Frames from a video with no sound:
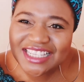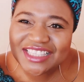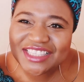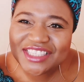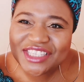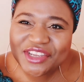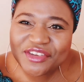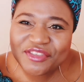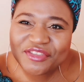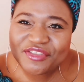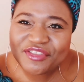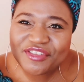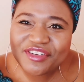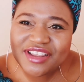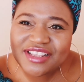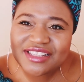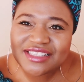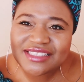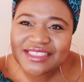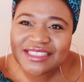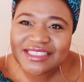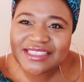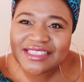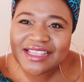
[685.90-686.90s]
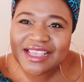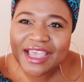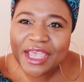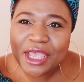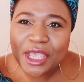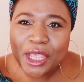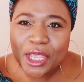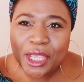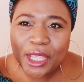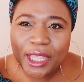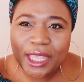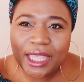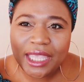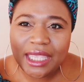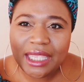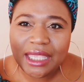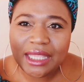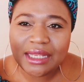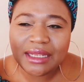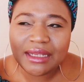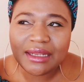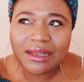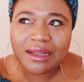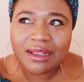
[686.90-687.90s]
difference
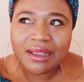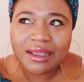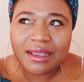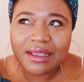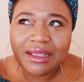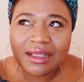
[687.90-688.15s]
in